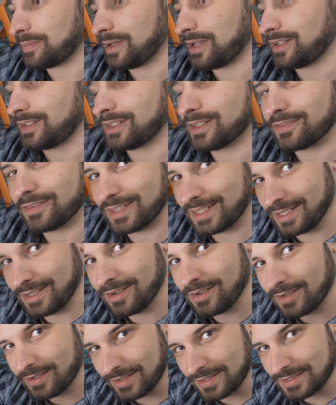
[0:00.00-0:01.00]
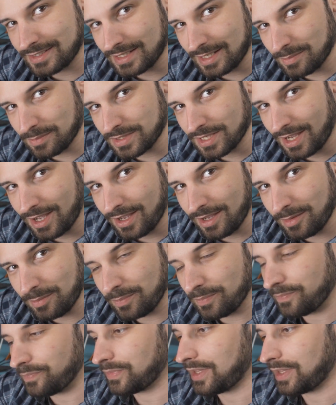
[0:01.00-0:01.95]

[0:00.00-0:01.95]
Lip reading: held everything all at the same time,